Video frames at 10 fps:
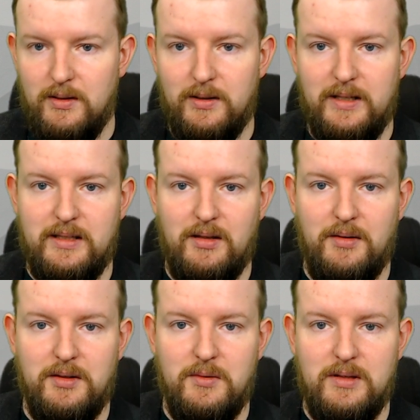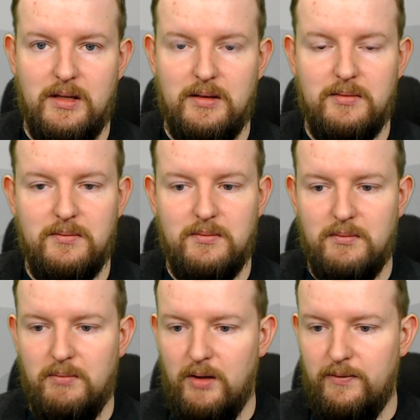At least that's all the news that
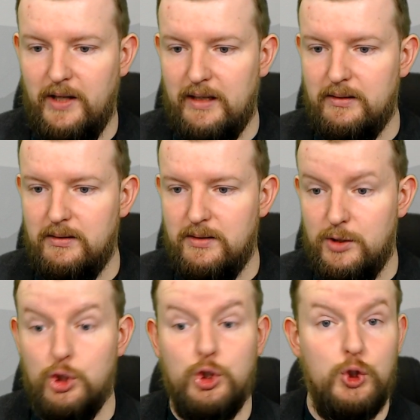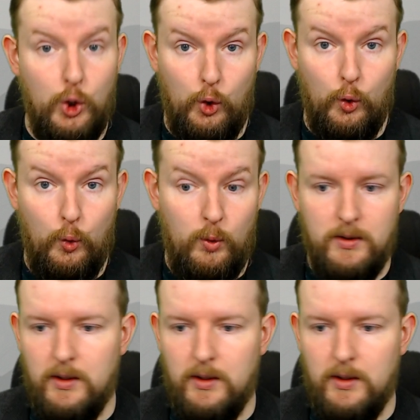Paul flagged. So,